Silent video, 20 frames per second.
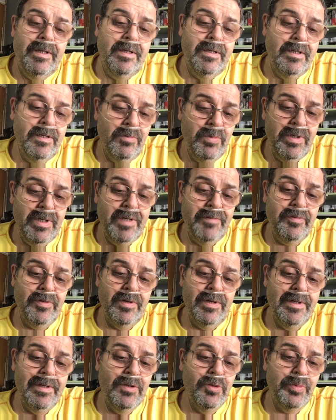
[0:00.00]
We have got
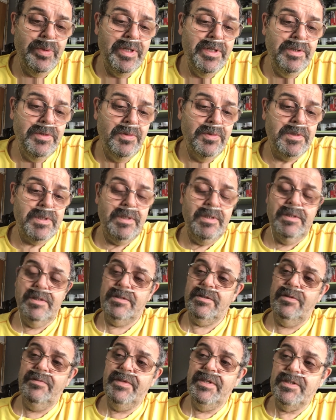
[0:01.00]
a little bit of naughtiness
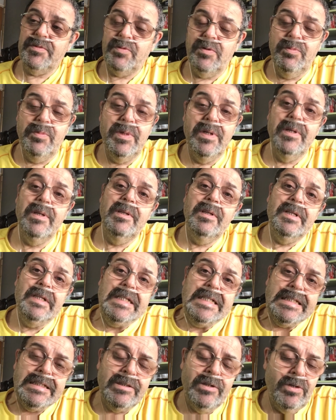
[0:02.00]
on this one, but
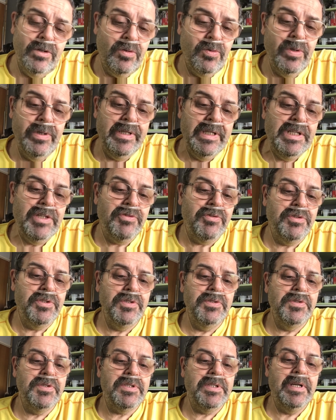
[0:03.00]
not quite
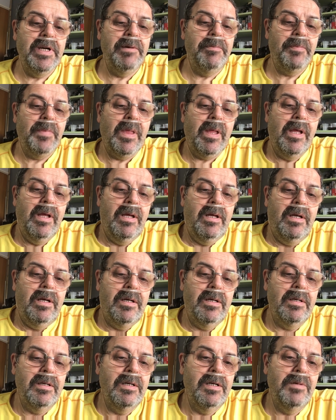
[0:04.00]
introduced yet.
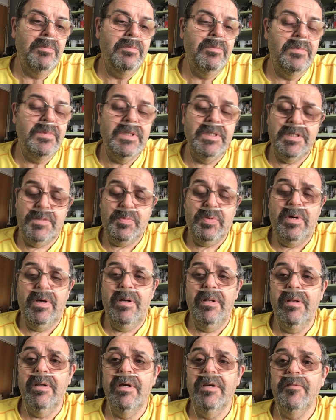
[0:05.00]
It's part
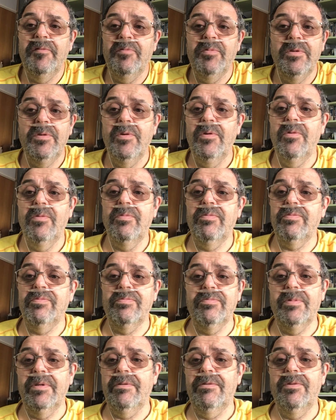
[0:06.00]
of life.
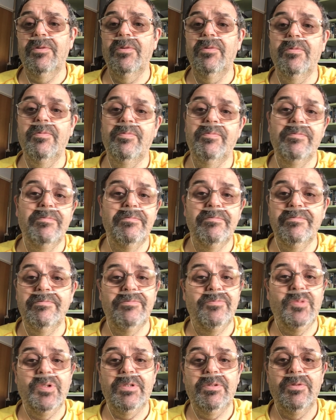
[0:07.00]
We're all
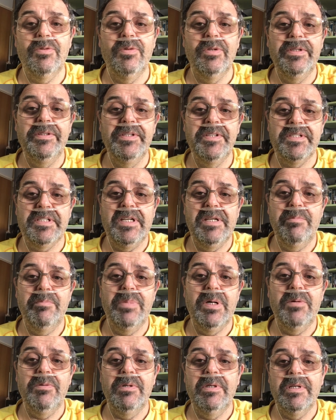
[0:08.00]
in the same
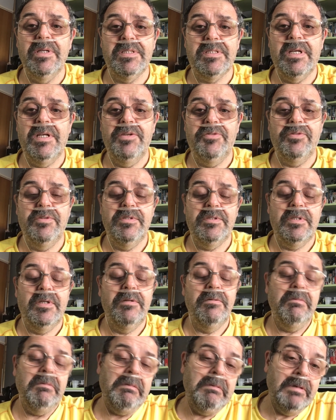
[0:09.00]
boat, etc.
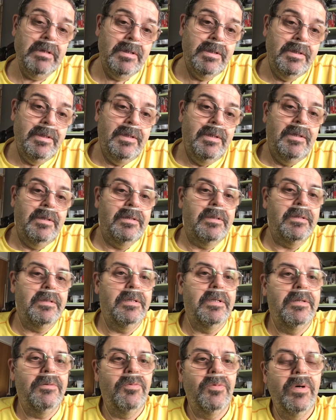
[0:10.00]
So
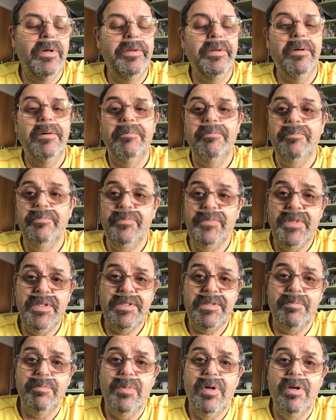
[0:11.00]
why not?
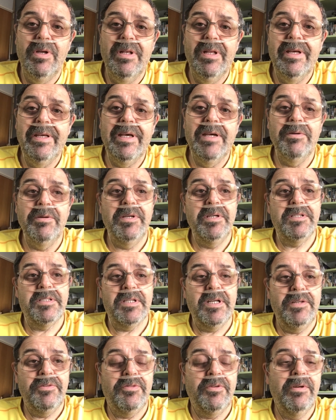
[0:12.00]
It's my layout,
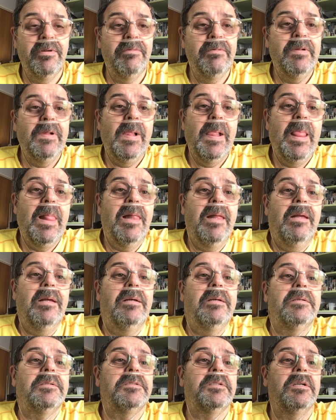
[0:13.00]
etc.
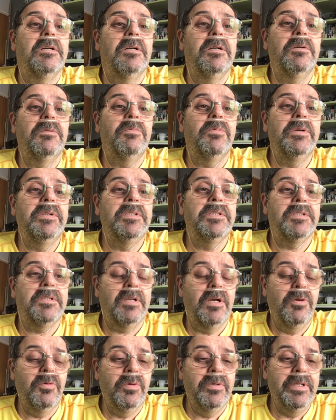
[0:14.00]
So we just
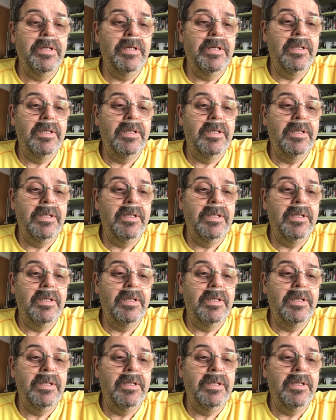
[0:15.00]
go with it.